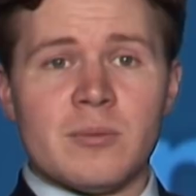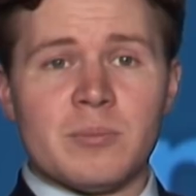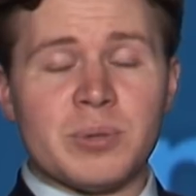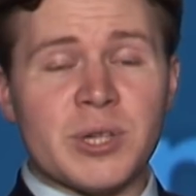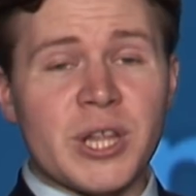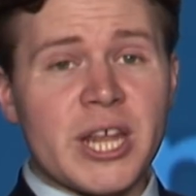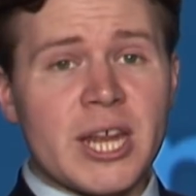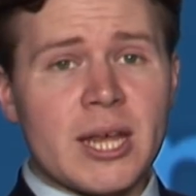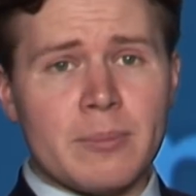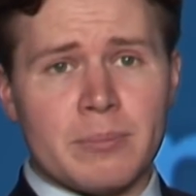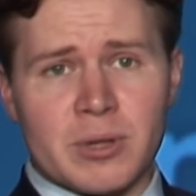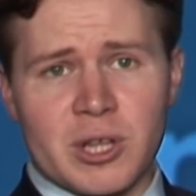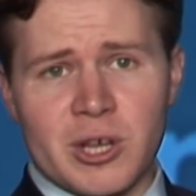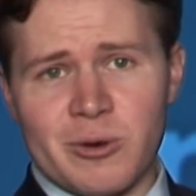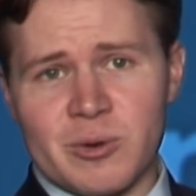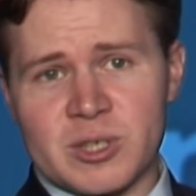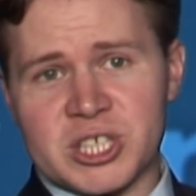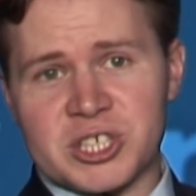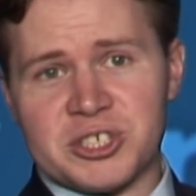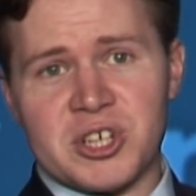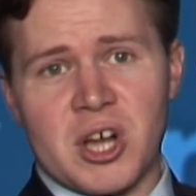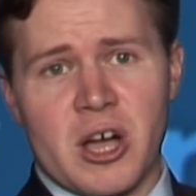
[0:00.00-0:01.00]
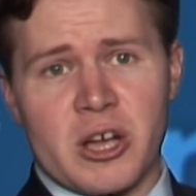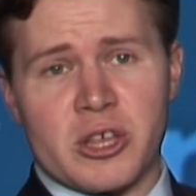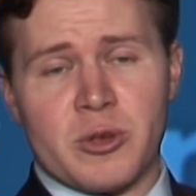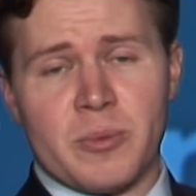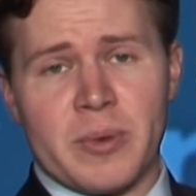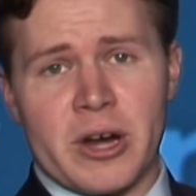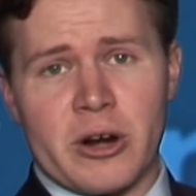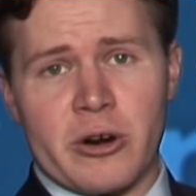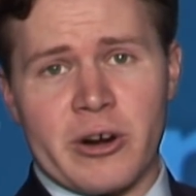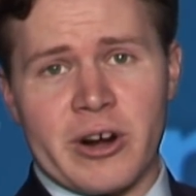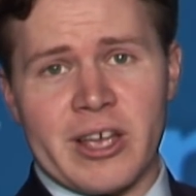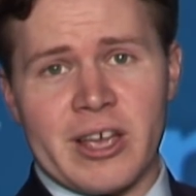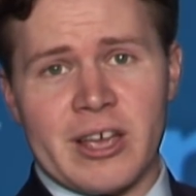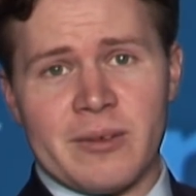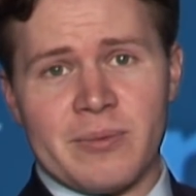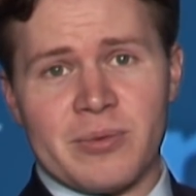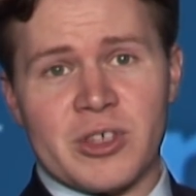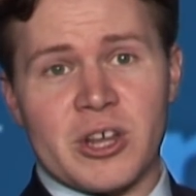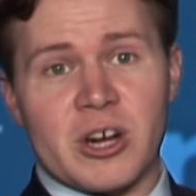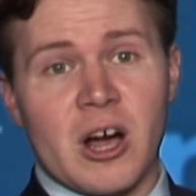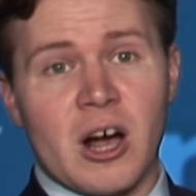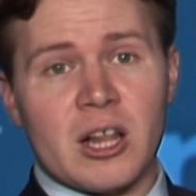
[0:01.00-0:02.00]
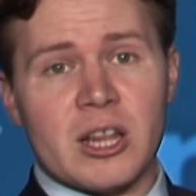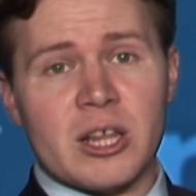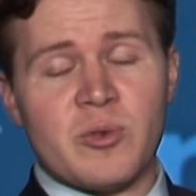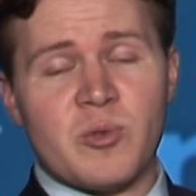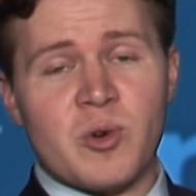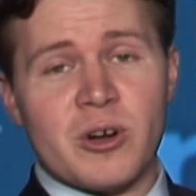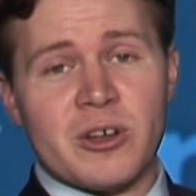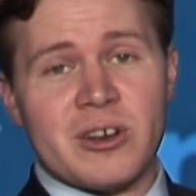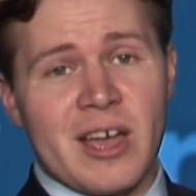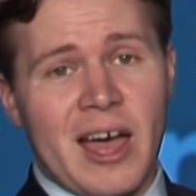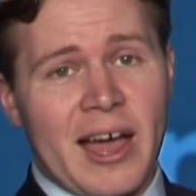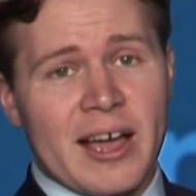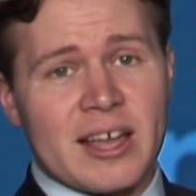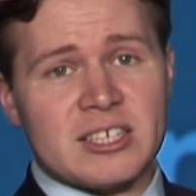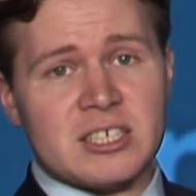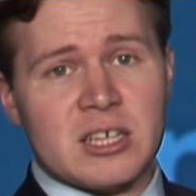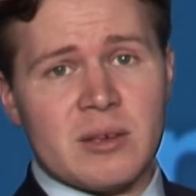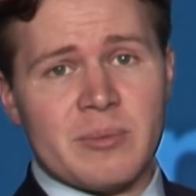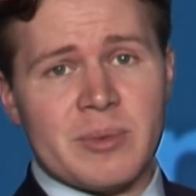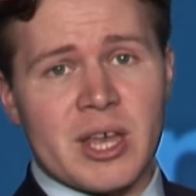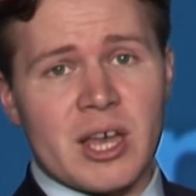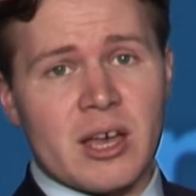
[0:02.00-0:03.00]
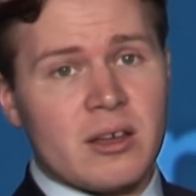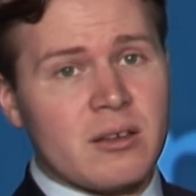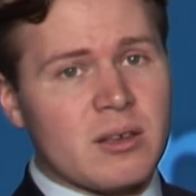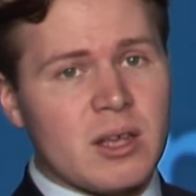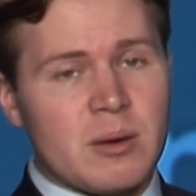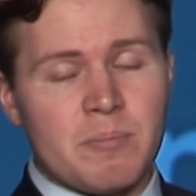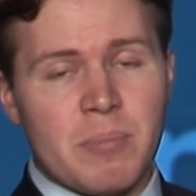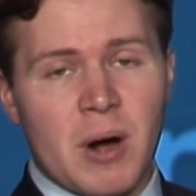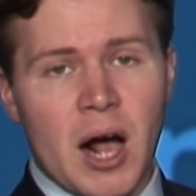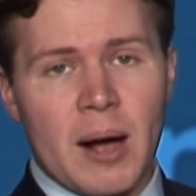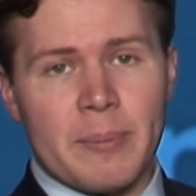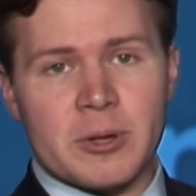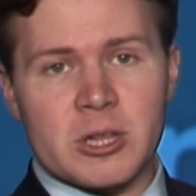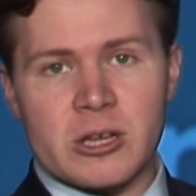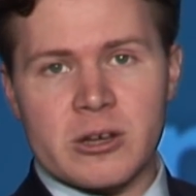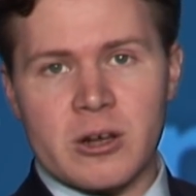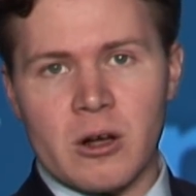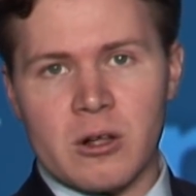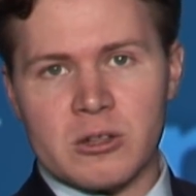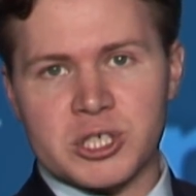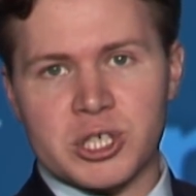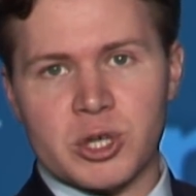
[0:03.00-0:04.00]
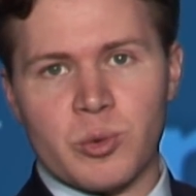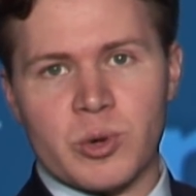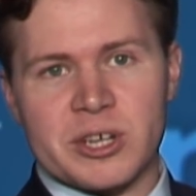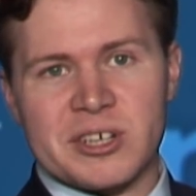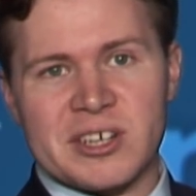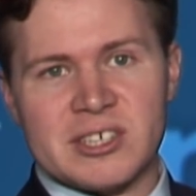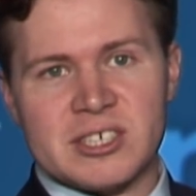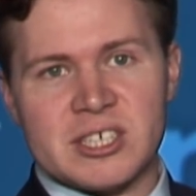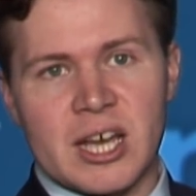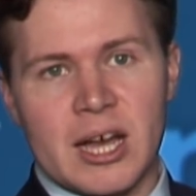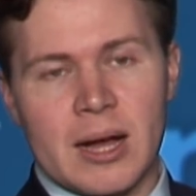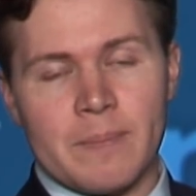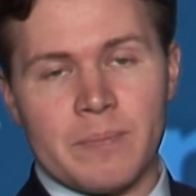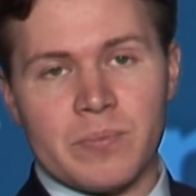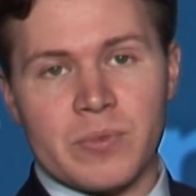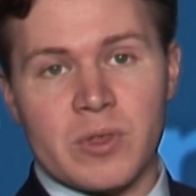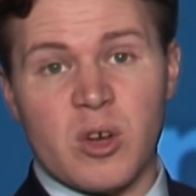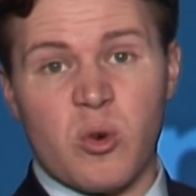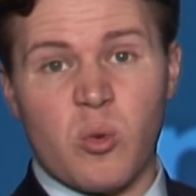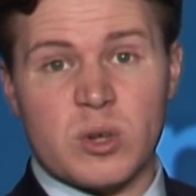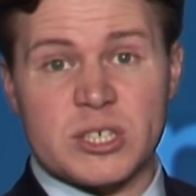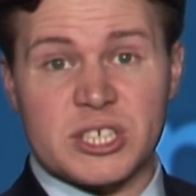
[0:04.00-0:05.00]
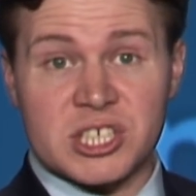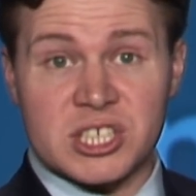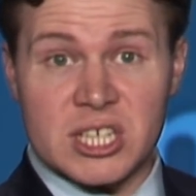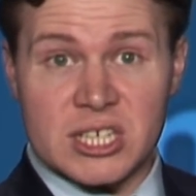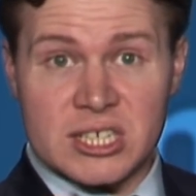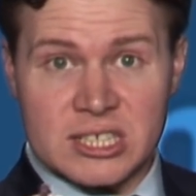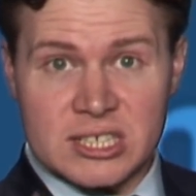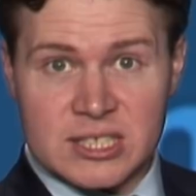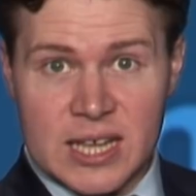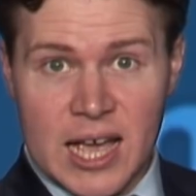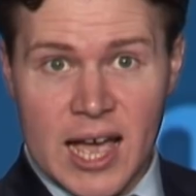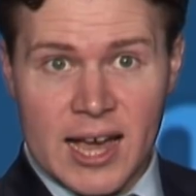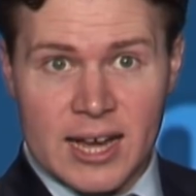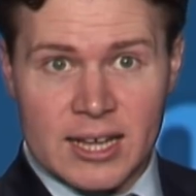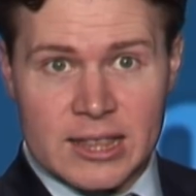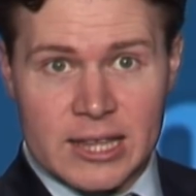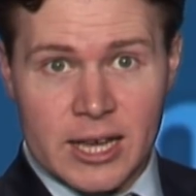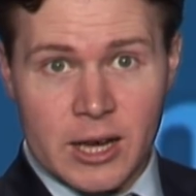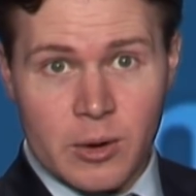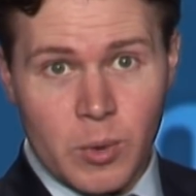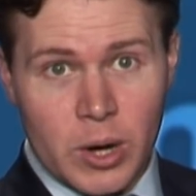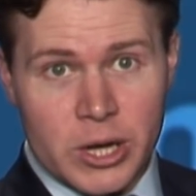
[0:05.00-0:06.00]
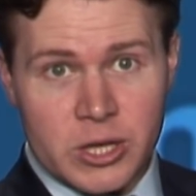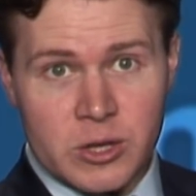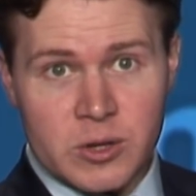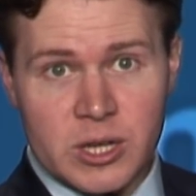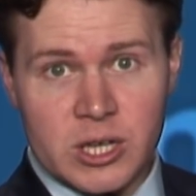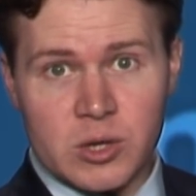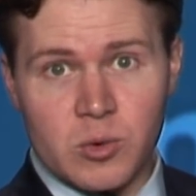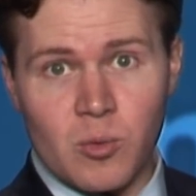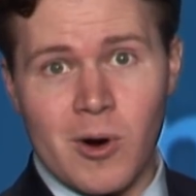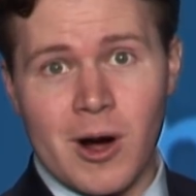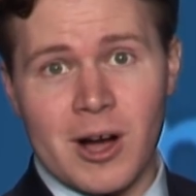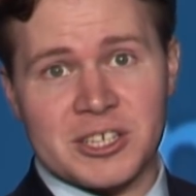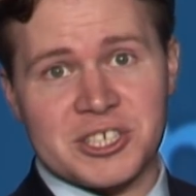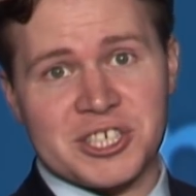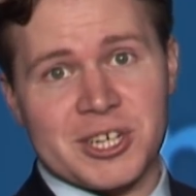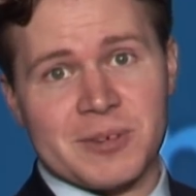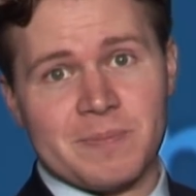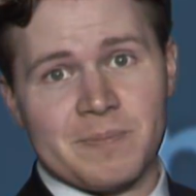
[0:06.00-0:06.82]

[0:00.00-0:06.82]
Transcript: Bleeding Blue is a documentary that Hollywood, academia, and popular culture would condemn, which is exactly why you need to watch it.